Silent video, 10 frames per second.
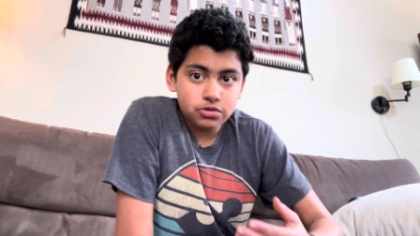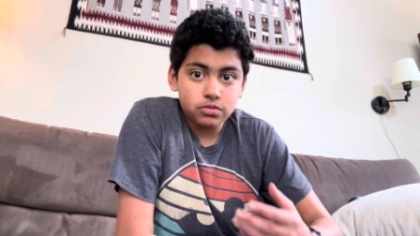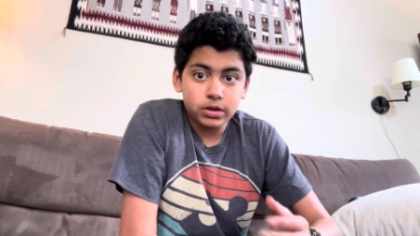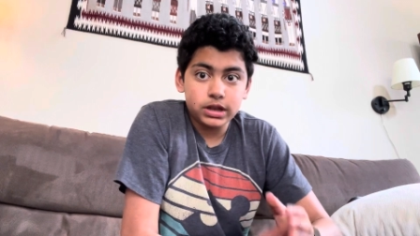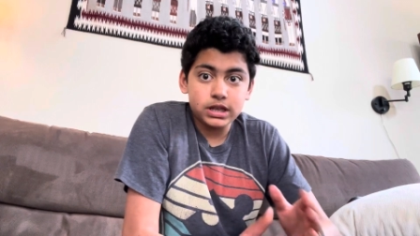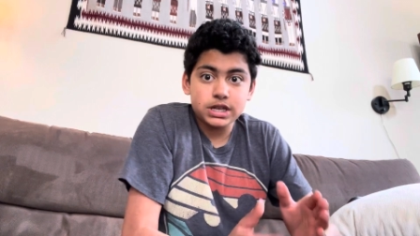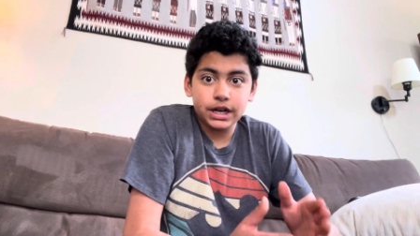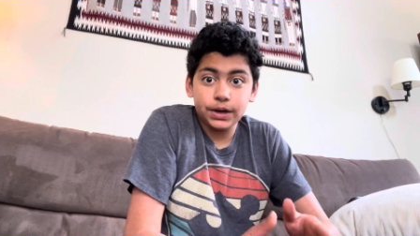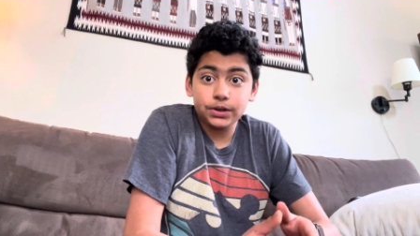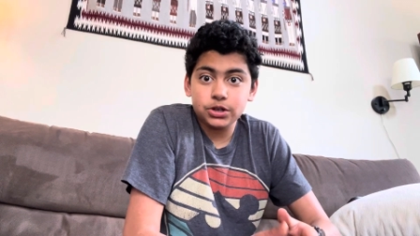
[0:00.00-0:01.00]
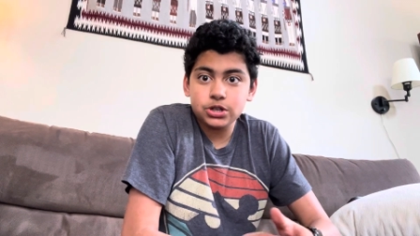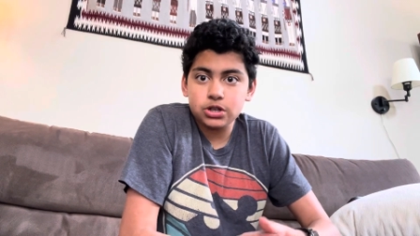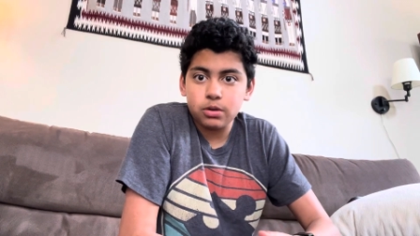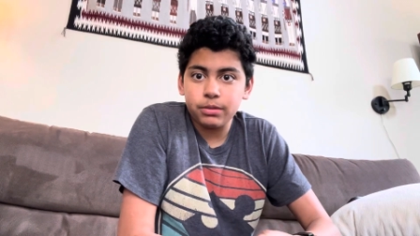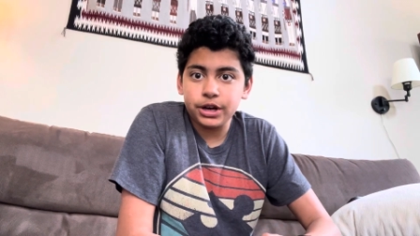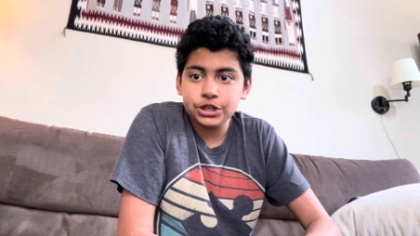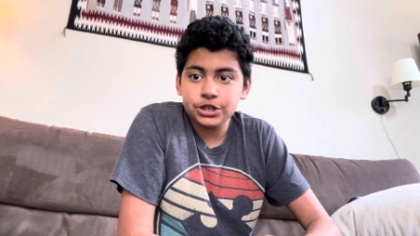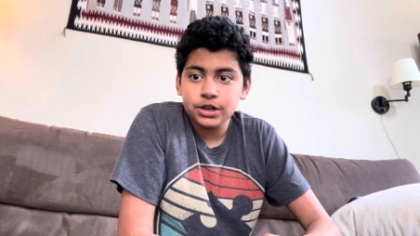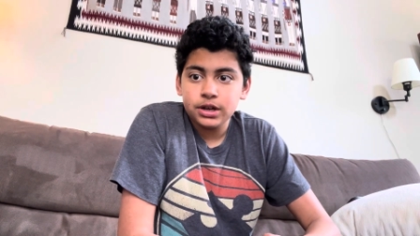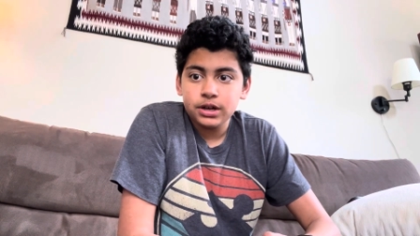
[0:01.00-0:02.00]
with these characters so much,
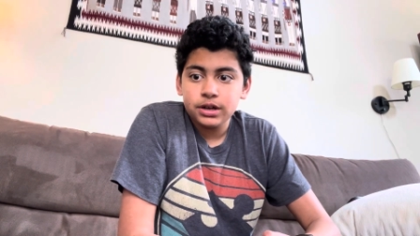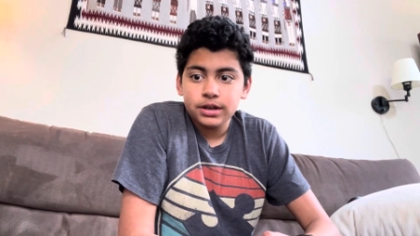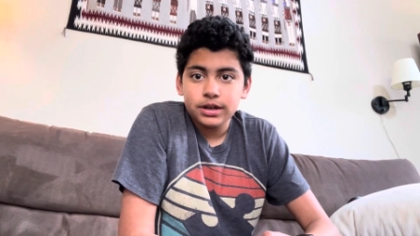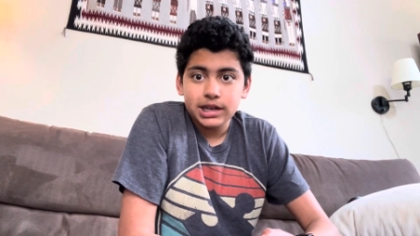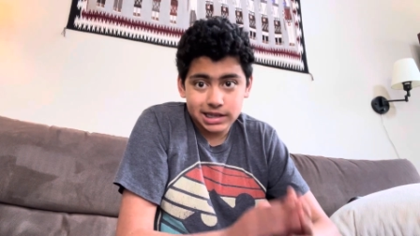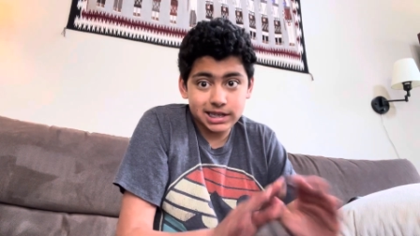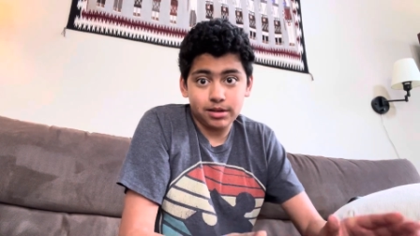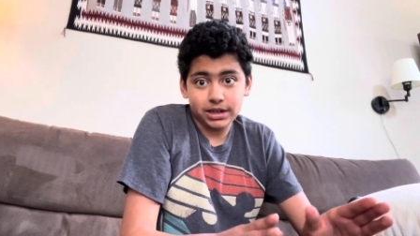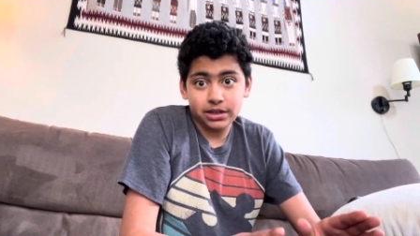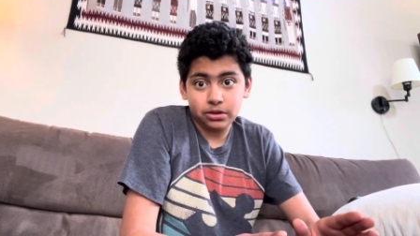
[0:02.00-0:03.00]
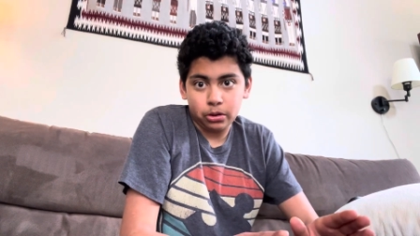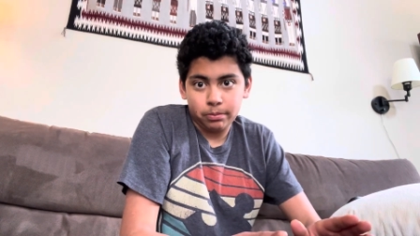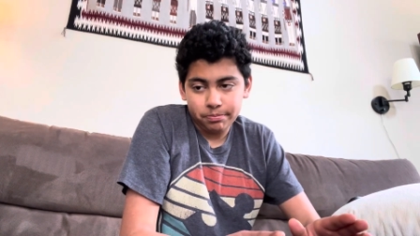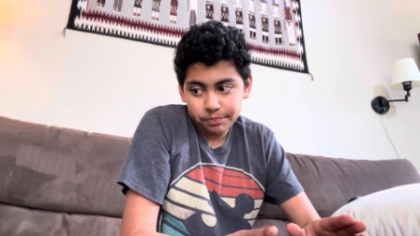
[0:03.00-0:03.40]
it's time to kill them.